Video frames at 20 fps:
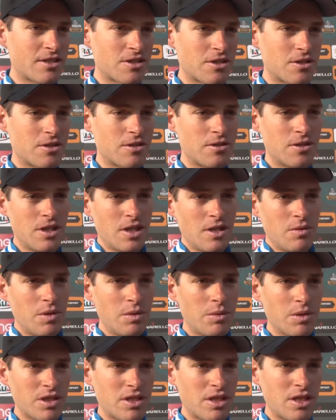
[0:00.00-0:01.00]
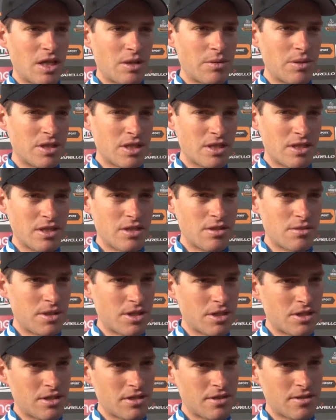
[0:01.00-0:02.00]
So we will see how is the situation.